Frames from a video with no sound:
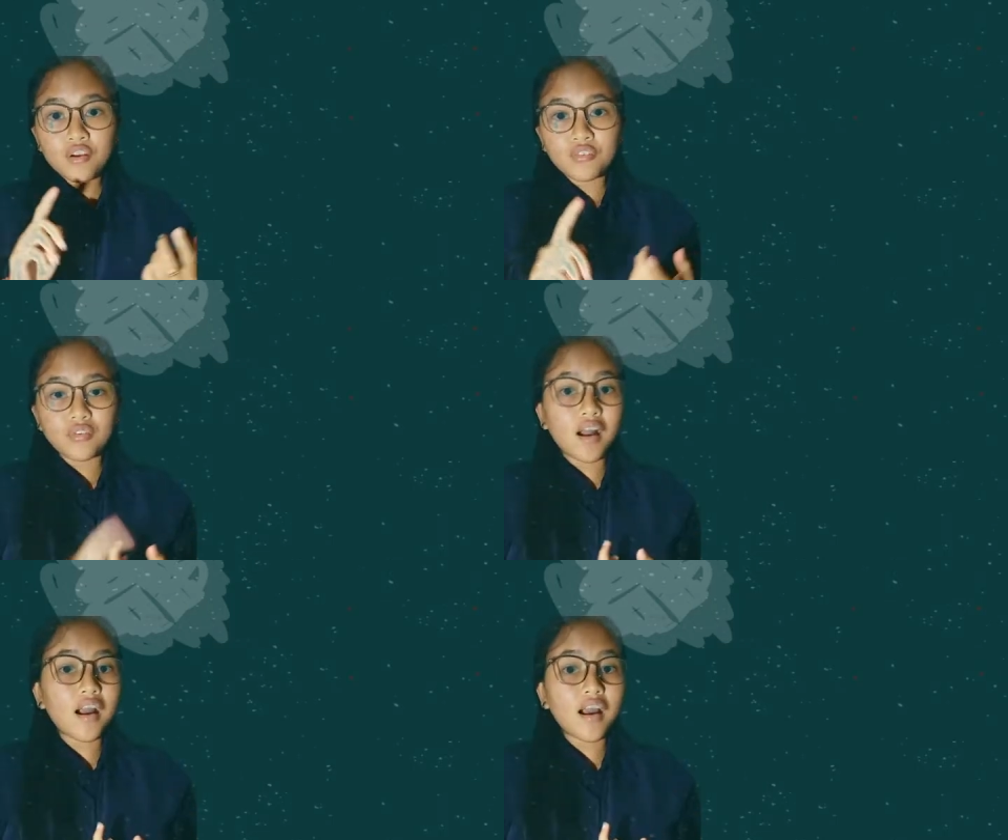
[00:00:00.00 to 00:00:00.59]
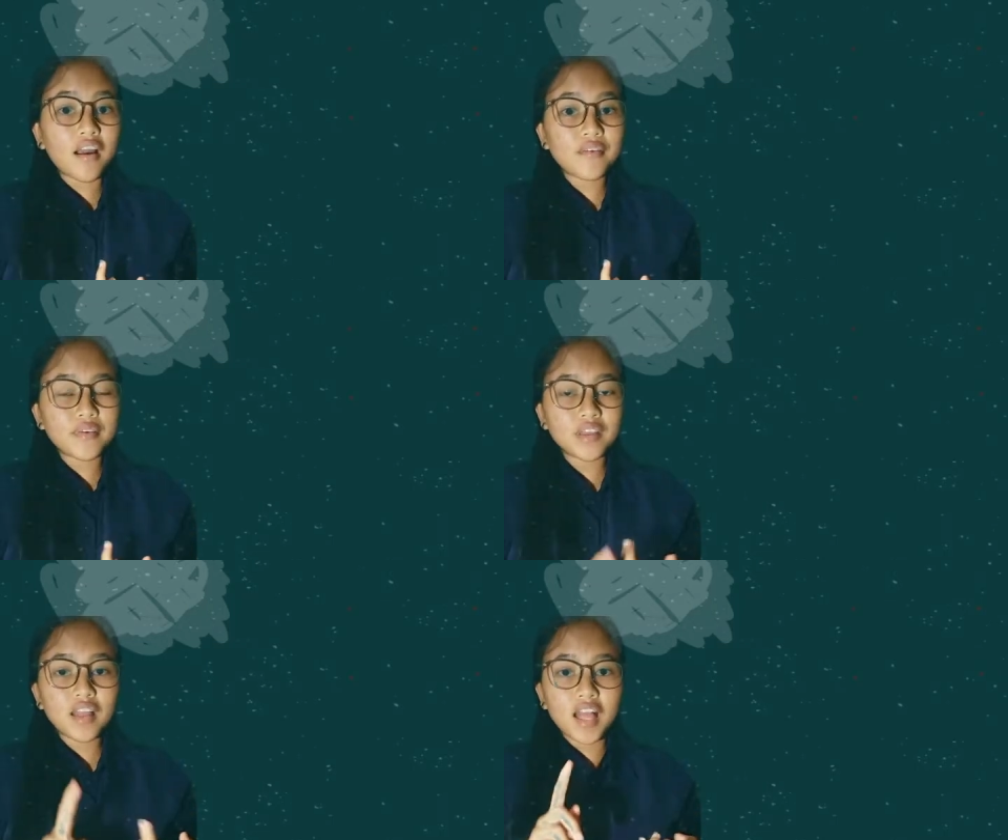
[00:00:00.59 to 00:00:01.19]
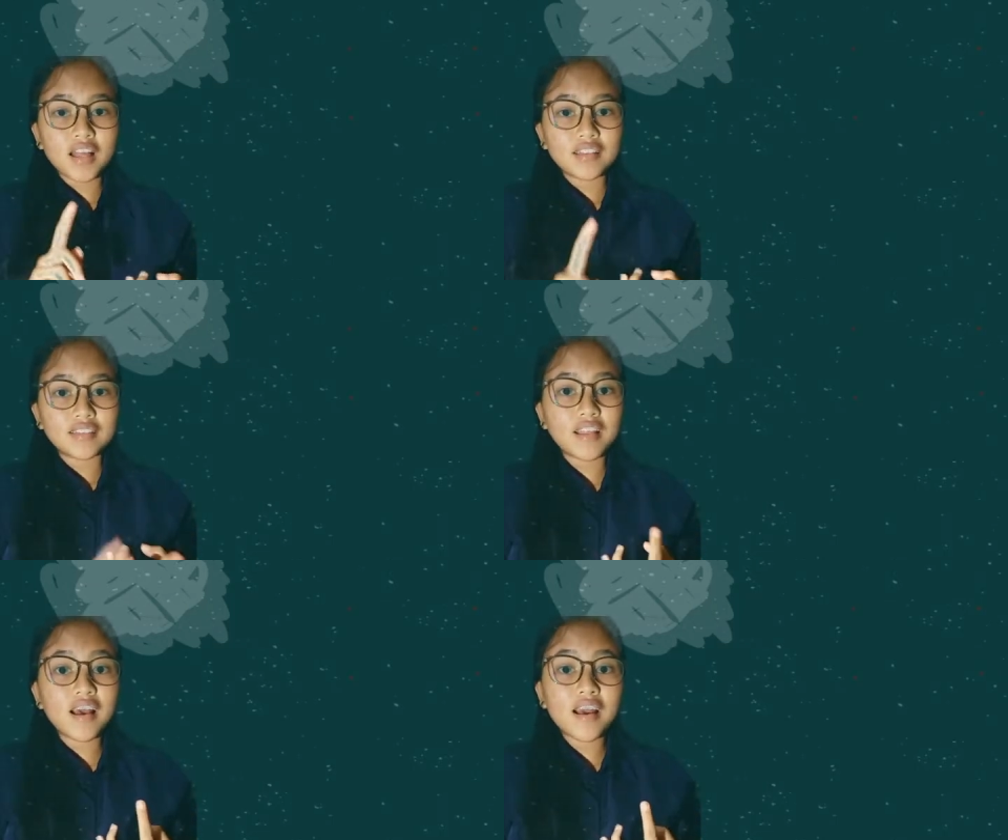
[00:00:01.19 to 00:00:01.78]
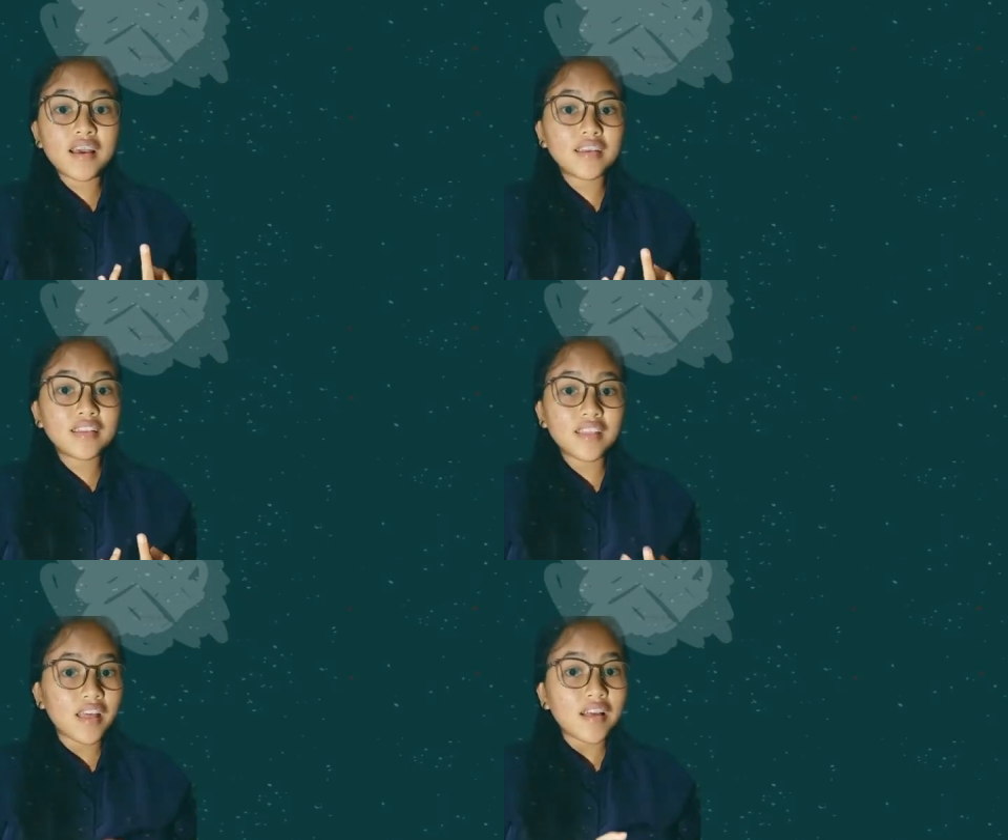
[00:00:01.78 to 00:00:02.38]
Five, 9,